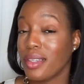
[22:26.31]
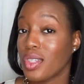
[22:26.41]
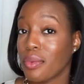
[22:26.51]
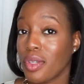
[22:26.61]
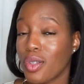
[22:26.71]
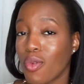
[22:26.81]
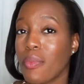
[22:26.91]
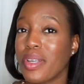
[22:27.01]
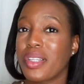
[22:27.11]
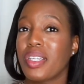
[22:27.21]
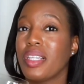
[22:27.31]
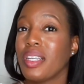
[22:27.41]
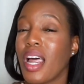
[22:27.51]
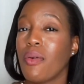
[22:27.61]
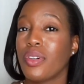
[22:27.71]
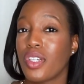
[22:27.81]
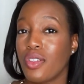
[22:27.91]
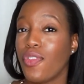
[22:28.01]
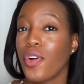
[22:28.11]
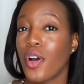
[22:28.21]
Something's wrong because see, then I would
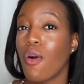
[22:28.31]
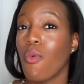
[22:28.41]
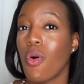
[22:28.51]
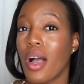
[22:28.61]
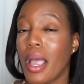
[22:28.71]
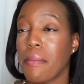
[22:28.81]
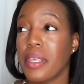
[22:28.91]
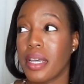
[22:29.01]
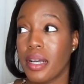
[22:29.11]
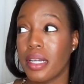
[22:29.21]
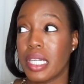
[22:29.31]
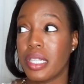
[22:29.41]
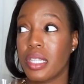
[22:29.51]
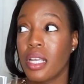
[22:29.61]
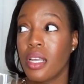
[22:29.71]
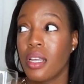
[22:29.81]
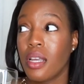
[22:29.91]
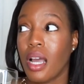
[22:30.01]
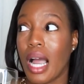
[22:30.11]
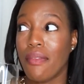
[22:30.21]
just forgo wine because
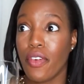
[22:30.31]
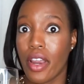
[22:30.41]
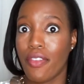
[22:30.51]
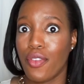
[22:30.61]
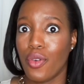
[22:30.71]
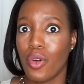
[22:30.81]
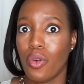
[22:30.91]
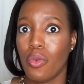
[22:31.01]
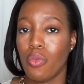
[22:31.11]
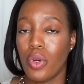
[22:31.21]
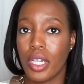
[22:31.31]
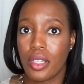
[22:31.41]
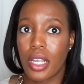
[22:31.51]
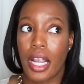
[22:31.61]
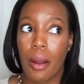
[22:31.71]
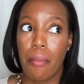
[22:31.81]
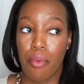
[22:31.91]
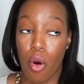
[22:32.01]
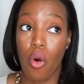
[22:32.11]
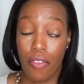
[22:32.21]
I'm very frugal when it's like I'm broke.